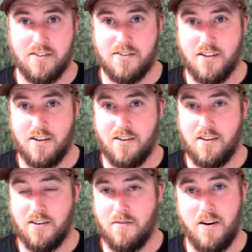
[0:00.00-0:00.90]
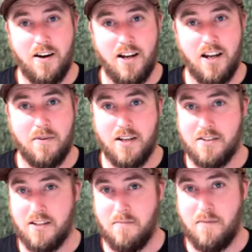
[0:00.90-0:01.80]
So where I am
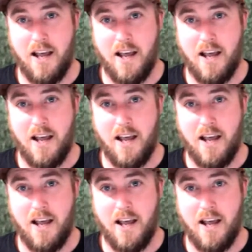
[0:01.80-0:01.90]
is in a